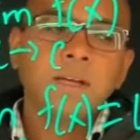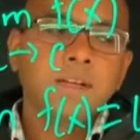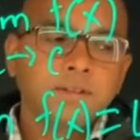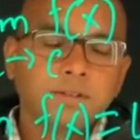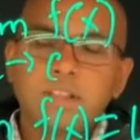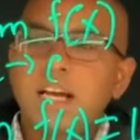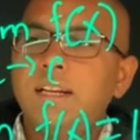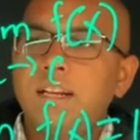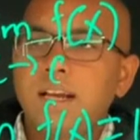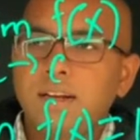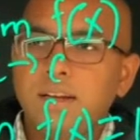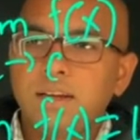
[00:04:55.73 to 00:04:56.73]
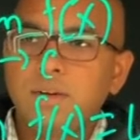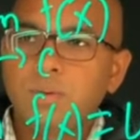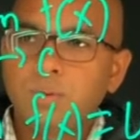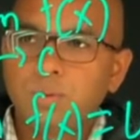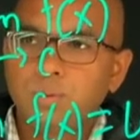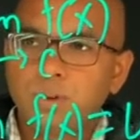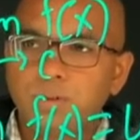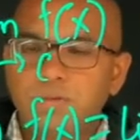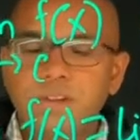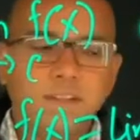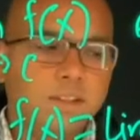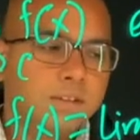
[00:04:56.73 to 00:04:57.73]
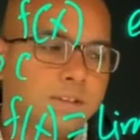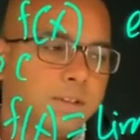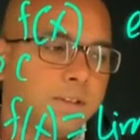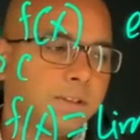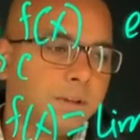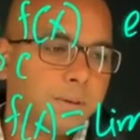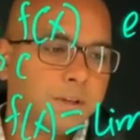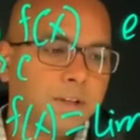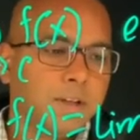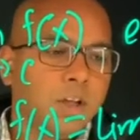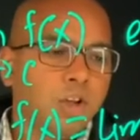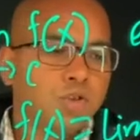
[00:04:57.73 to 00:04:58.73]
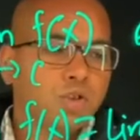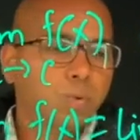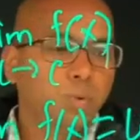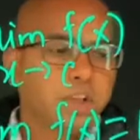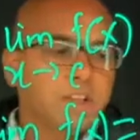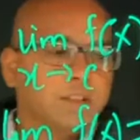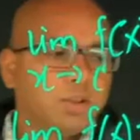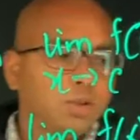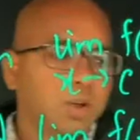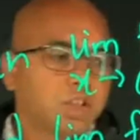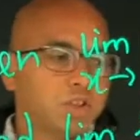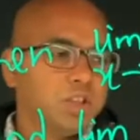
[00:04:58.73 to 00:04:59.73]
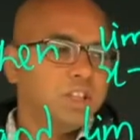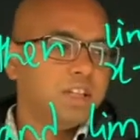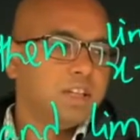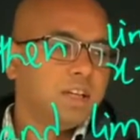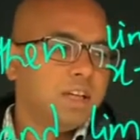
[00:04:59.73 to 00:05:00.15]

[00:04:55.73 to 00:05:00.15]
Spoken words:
So that technique will fail. Okay, so we need to actually